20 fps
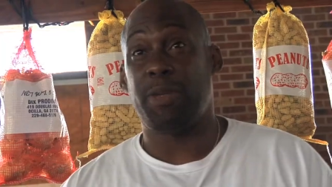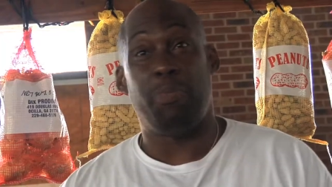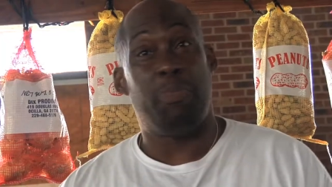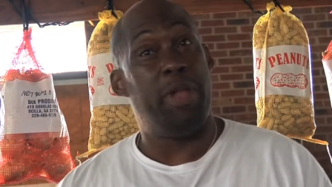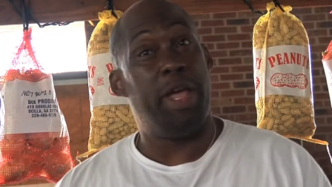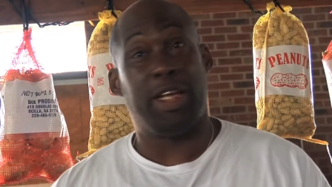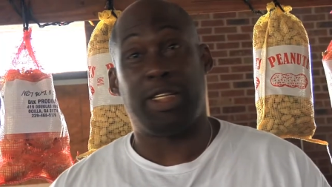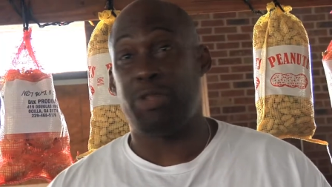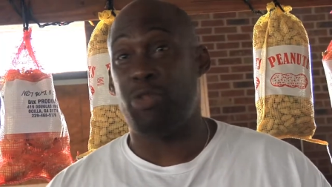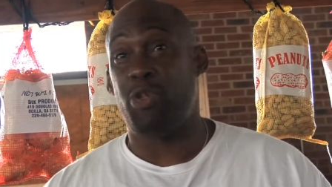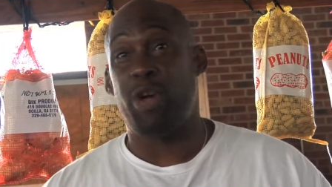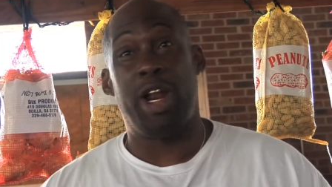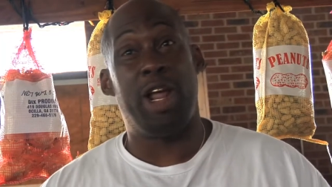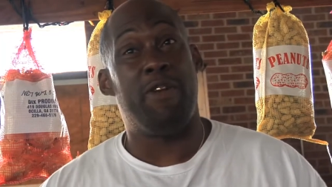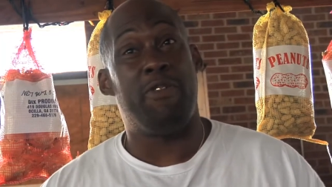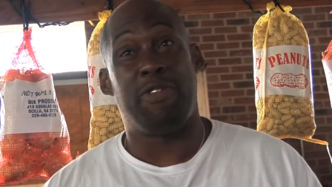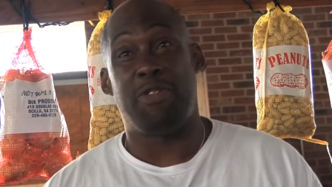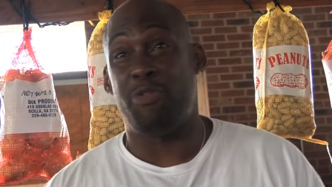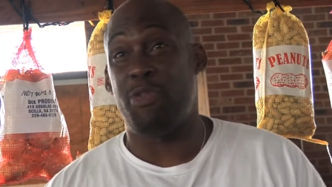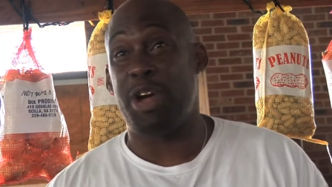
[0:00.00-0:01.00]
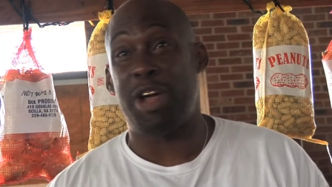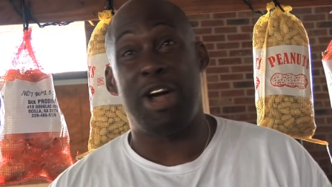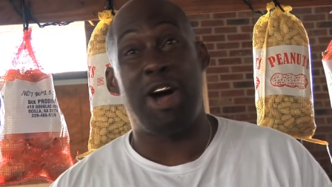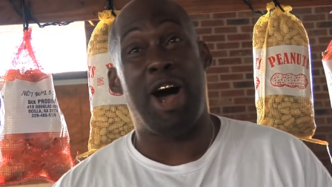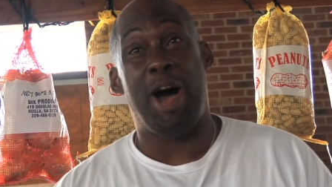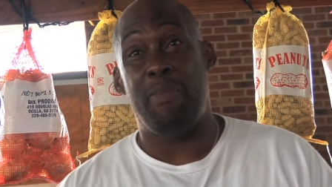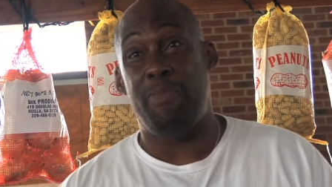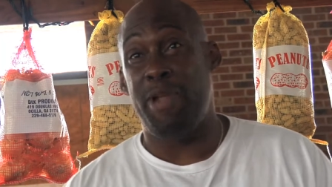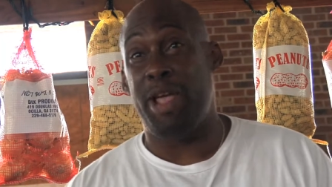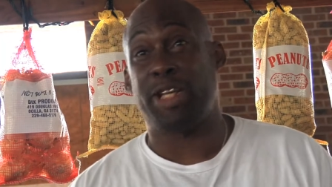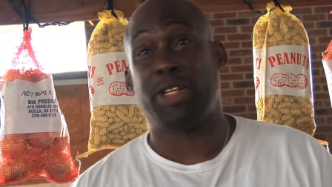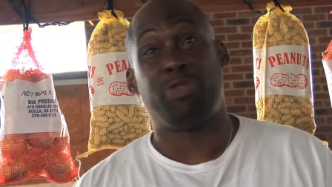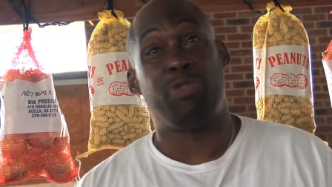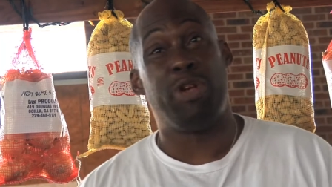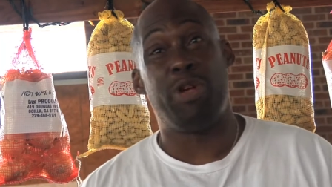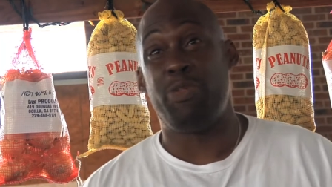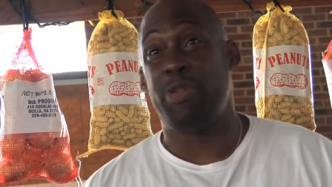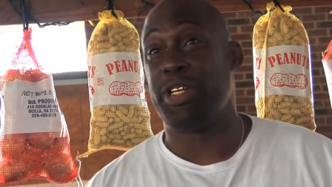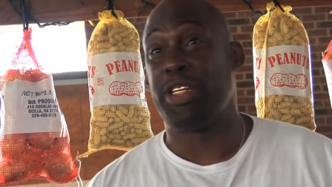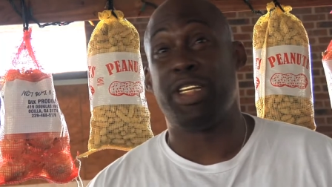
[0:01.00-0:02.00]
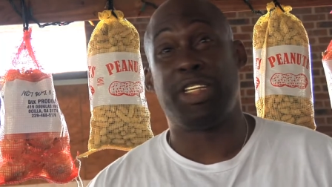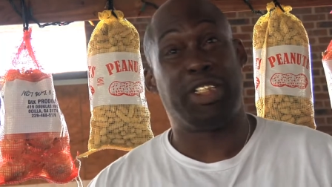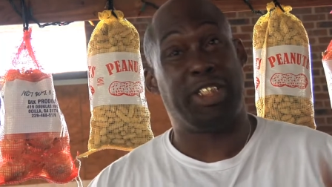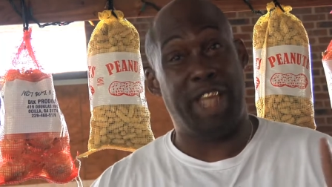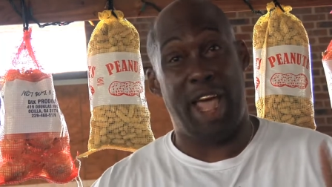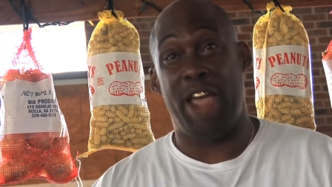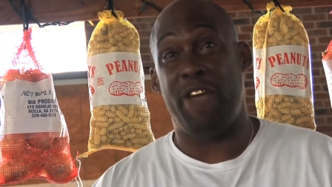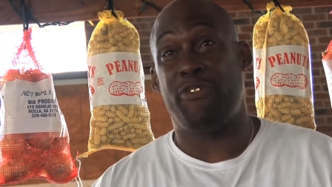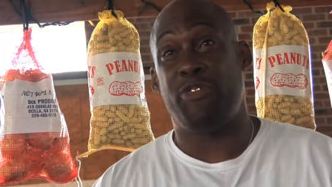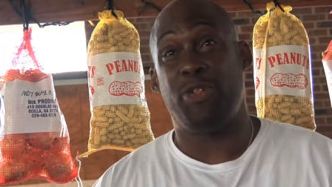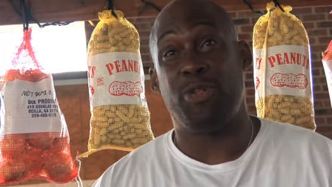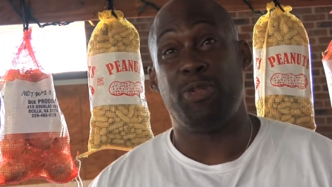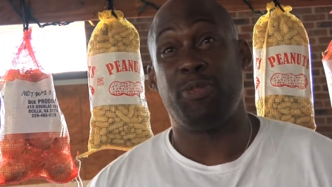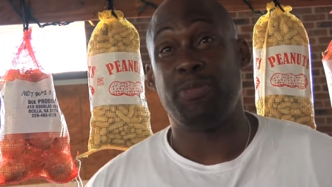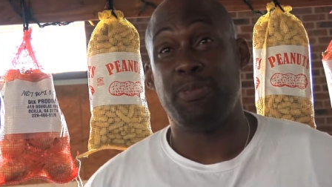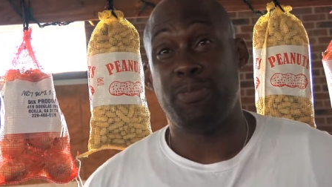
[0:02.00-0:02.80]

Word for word: a blessing, whatever what God blessed us with. We just thankful.